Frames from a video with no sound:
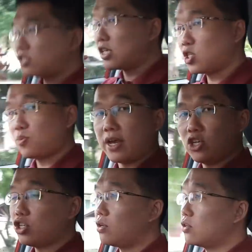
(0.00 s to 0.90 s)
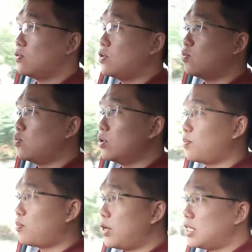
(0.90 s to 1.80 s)
suspension also is
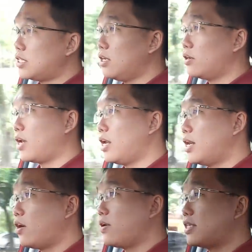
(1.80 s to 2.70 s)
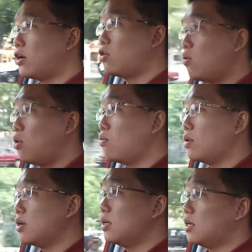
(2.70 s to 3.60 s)
worth praising. Okay, now as I go
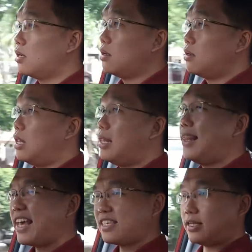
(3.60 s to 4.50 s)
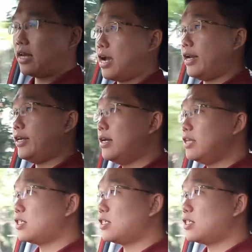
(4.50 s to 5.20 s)
over less than ideally